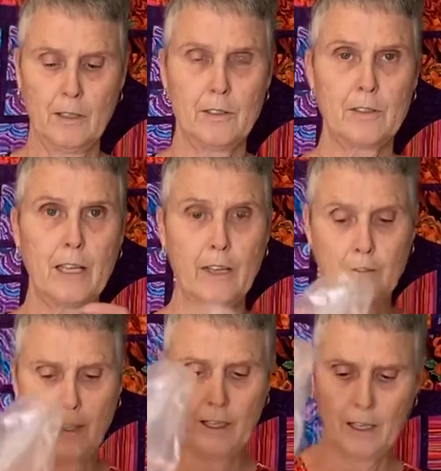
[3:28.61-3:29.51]

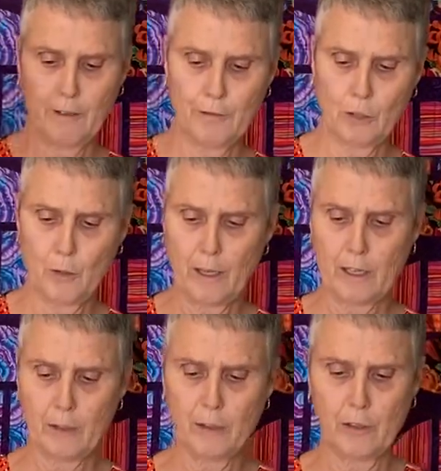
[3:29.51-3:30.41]
saving a few
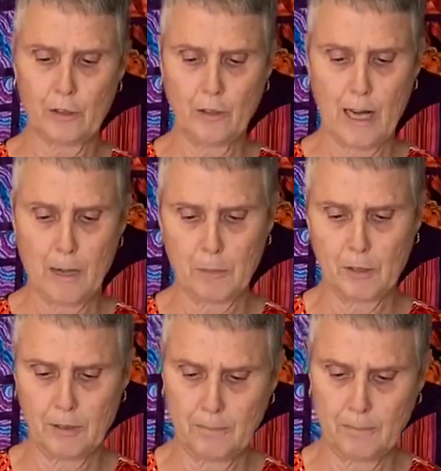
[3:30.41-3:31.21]
extra scraps.